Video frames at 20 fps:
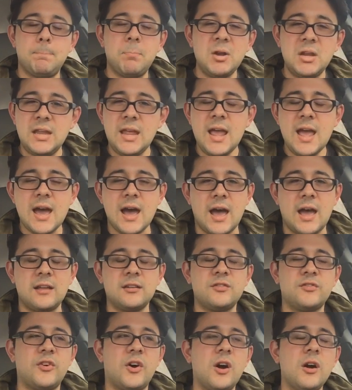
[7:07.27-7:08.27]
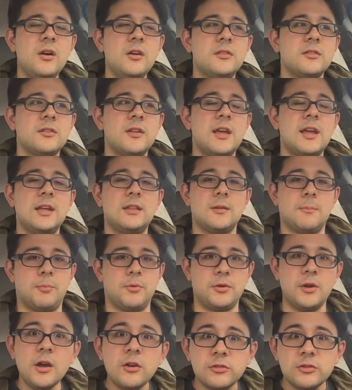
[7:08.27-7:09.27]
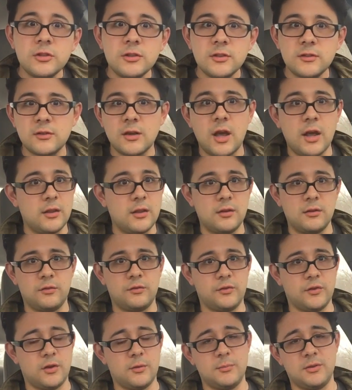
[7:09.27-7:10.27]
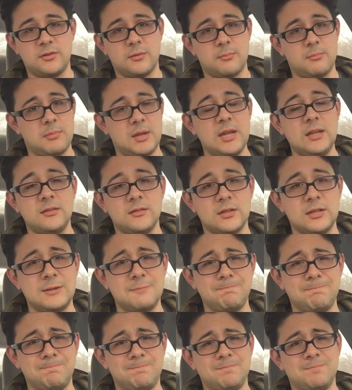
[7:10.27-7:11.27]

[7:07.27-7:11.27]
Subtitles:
But yeah, as far as, like, the production design of this film is amazing,